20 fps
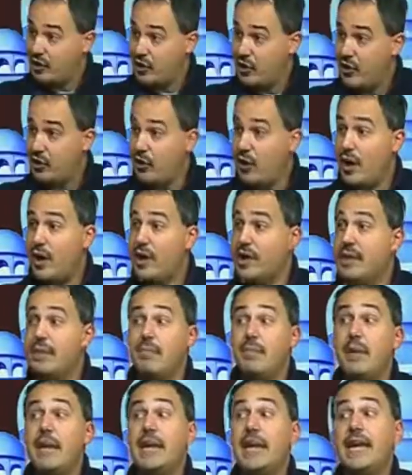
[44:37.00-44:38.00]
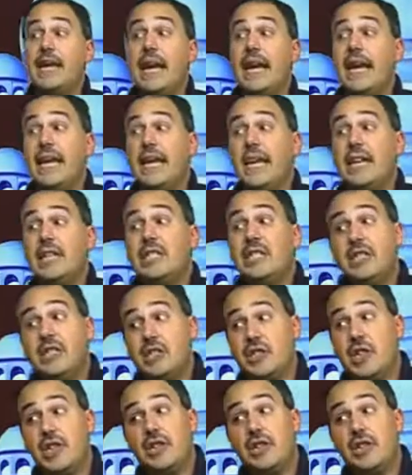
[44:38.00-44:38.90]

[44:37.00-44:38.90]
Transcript: in the Quran that mitigate against this